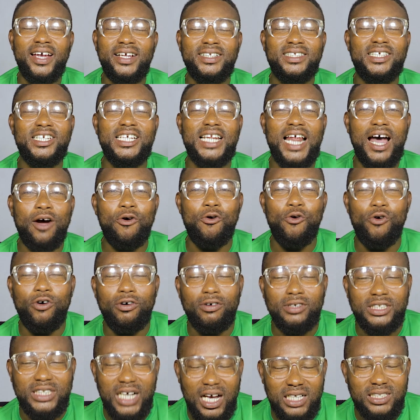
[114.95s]
Now
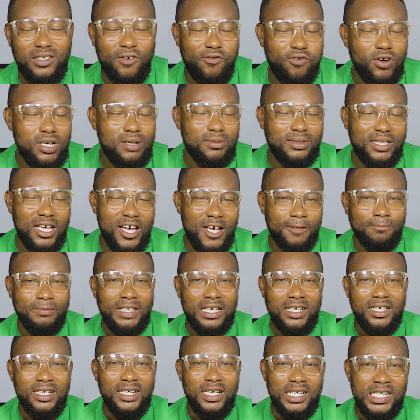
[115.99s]
Chelsea phone said
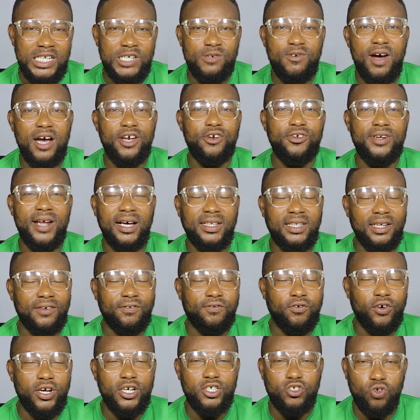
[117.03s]
the way
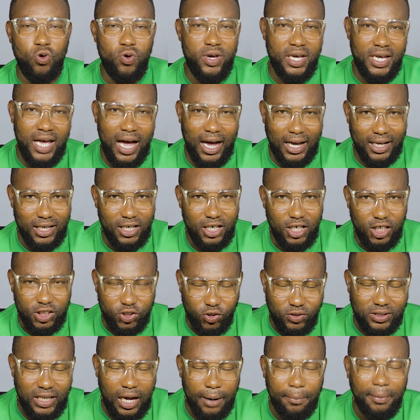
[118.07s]
United for is so eager
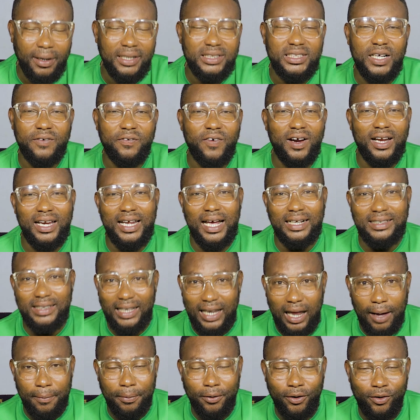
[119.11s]
to say Abranti friend Liam
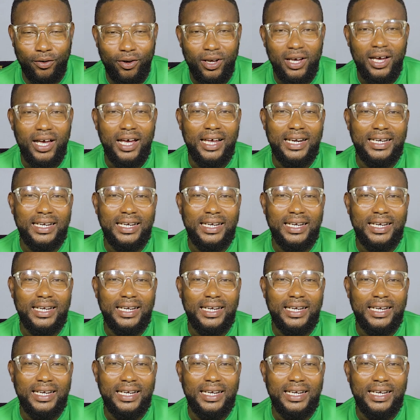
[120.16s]
Delap now.